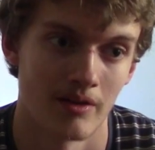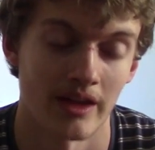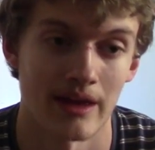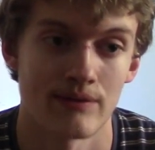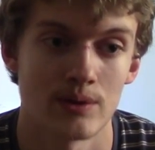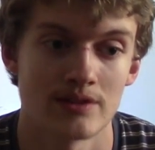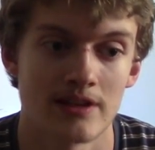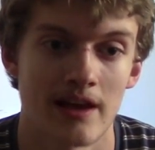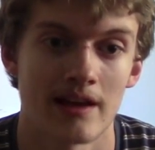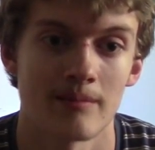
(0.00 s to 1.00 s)
Like, if you
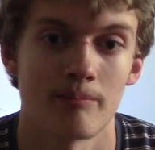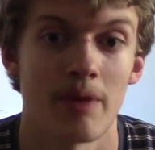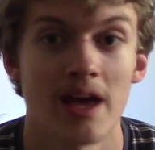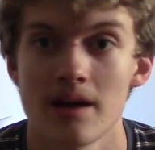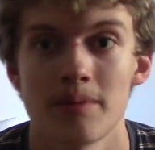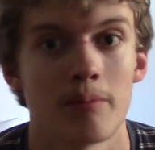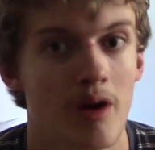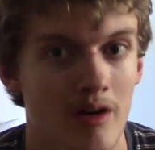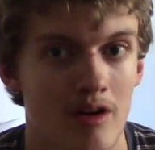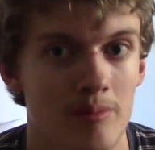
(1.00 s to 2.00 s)
say, pick up a
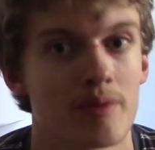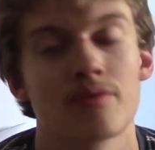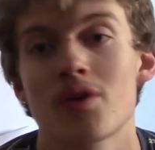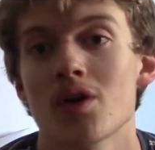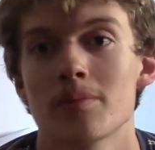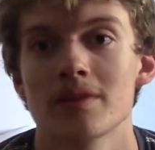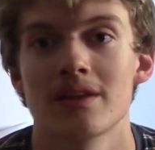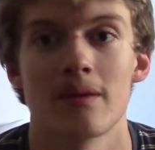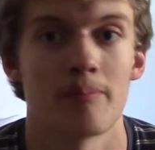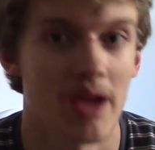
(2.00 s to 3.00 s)
marker, preferably
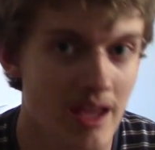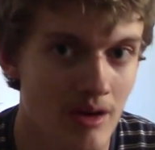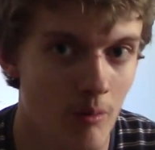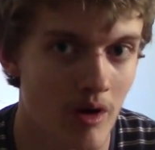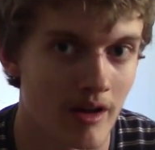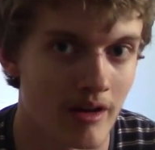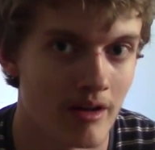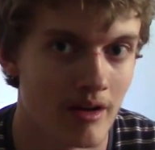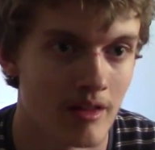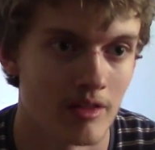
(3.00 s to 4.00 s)
the pink
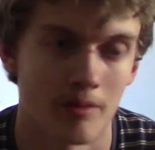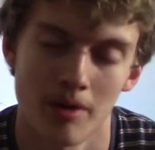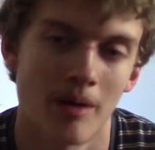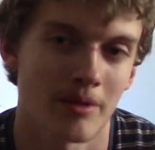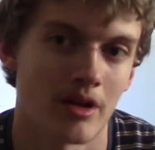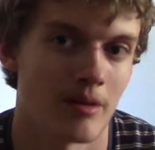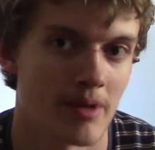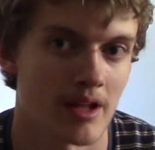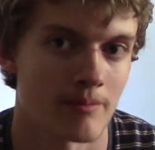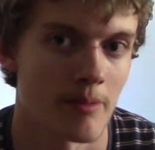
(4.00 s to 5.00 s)
one, they're probably going to
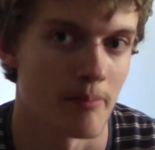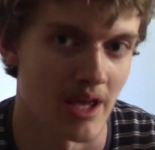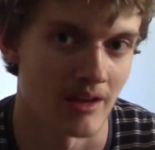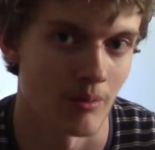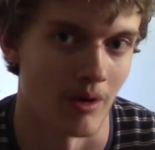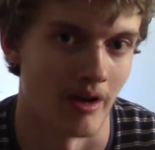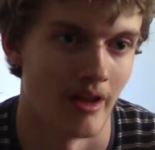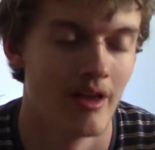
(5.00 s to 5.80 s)
pick up the pink one.